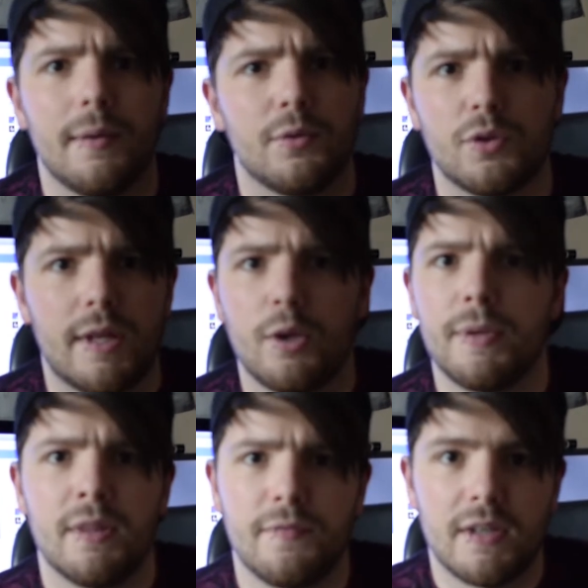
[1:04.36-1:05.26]
I just end up
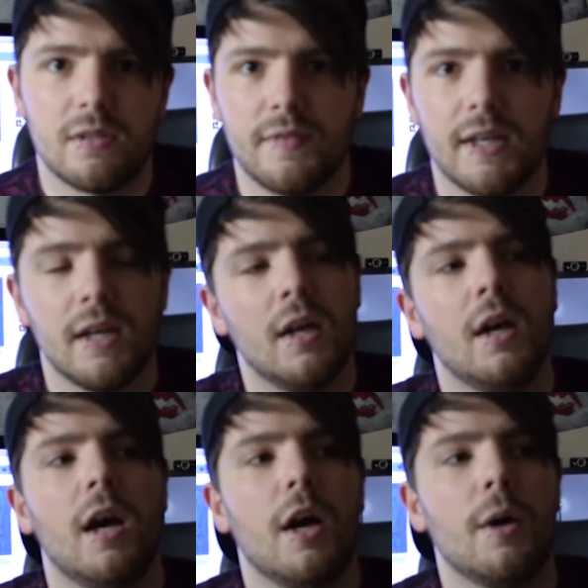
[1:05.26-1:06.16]
being the face of it.
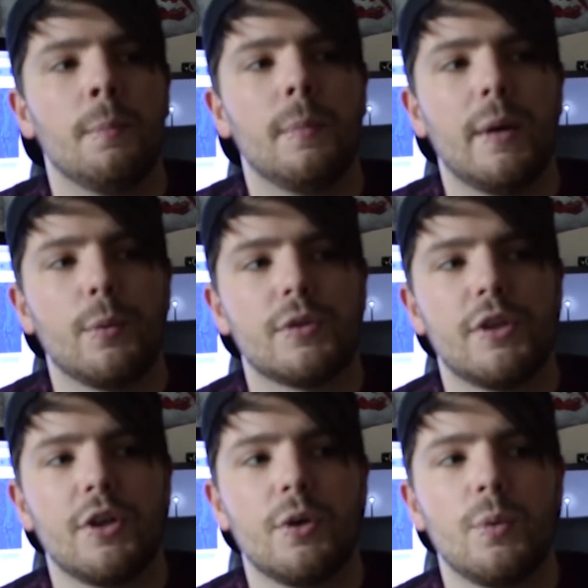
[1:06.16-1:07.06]
Um, it was
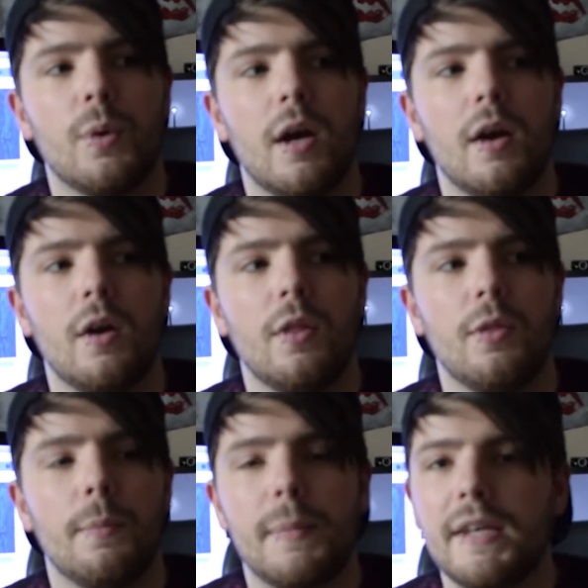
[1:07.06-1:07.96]
to do
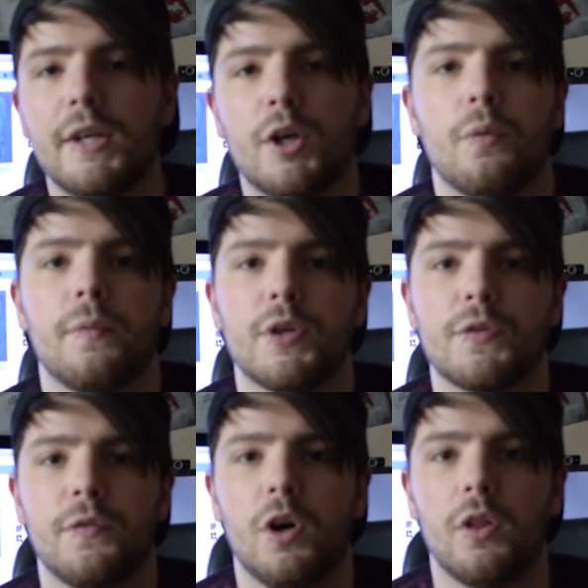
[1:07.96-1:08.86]
the media
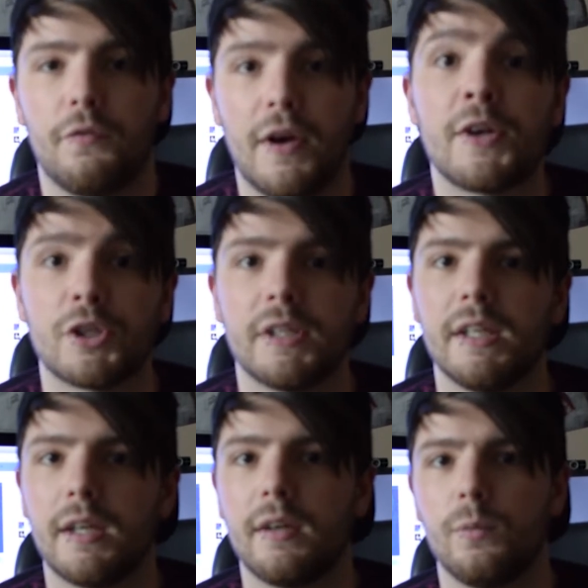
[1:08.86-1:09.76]
coverage for the French
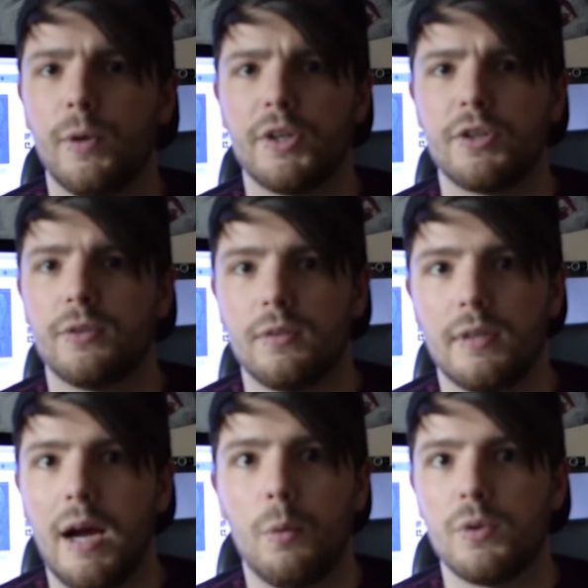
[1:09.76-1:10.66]
league, which
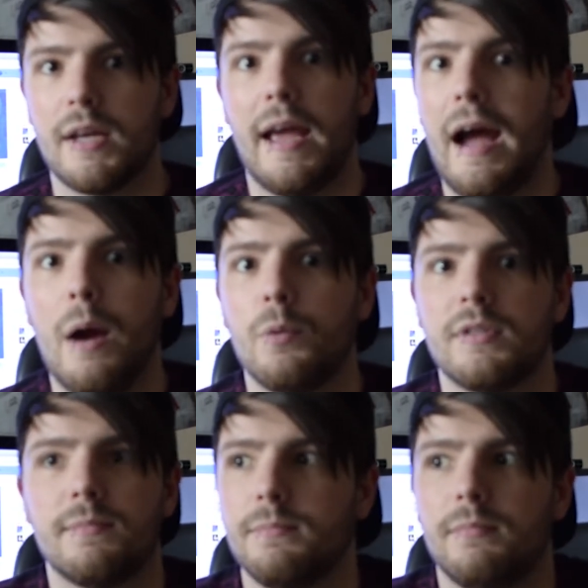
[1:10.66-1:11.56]
I was I
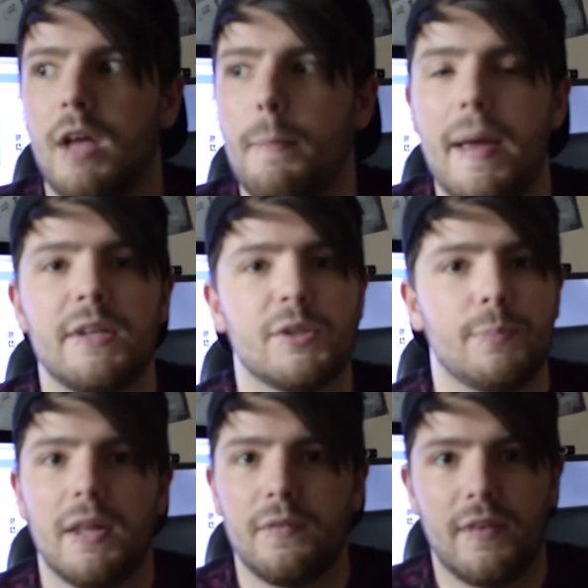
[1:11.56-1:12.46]
was amazed
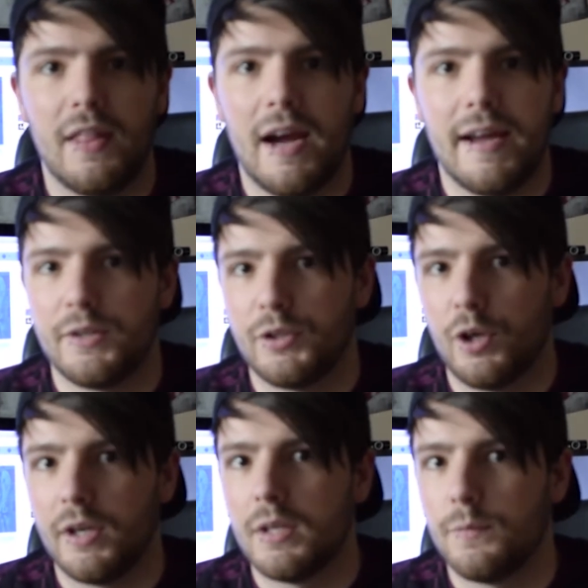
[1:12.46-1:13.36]
by the fact that I actually
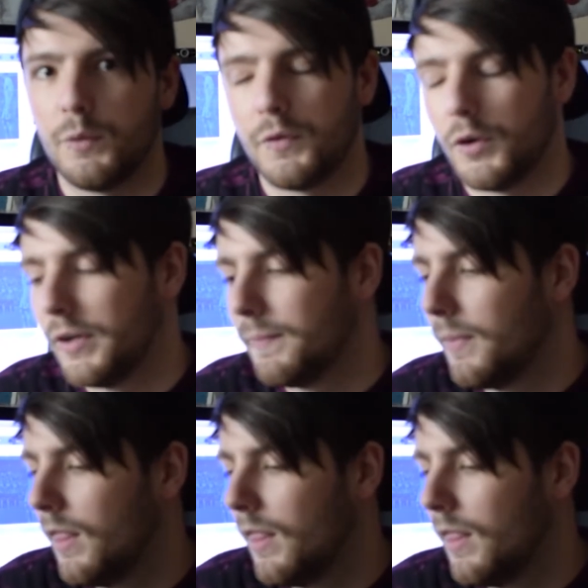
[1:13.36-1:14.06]
got an interview for it.